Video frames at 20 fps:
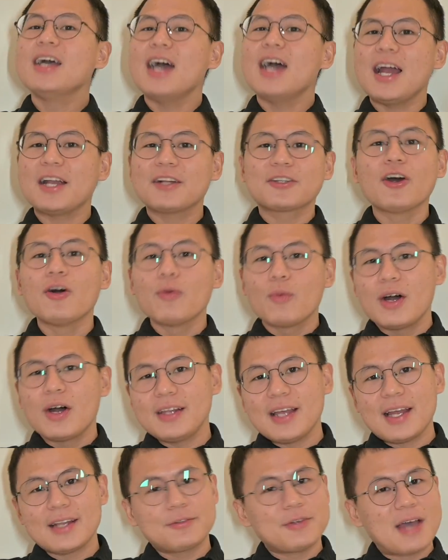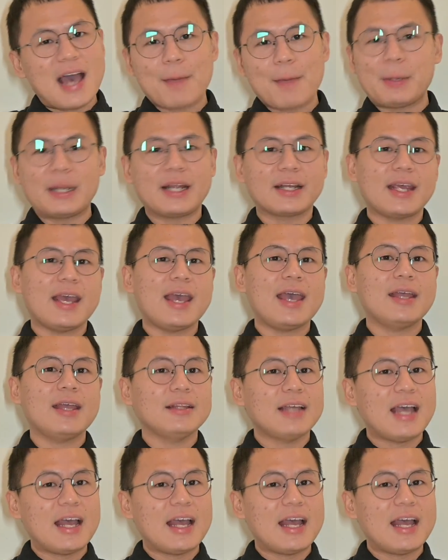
And I don't want that to happen again,